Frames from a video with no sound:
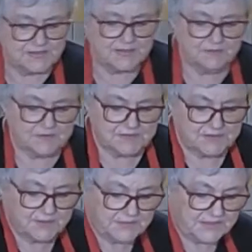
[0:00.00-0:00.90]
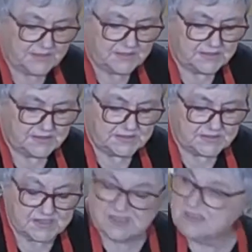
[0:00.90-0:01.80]
see what time it is.
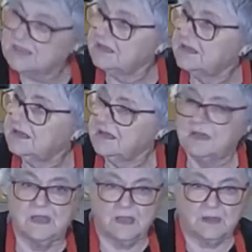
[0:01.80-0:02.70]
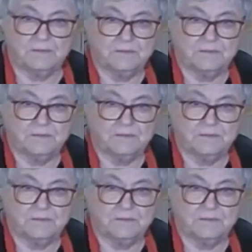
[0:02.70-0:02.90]
It's, yeah.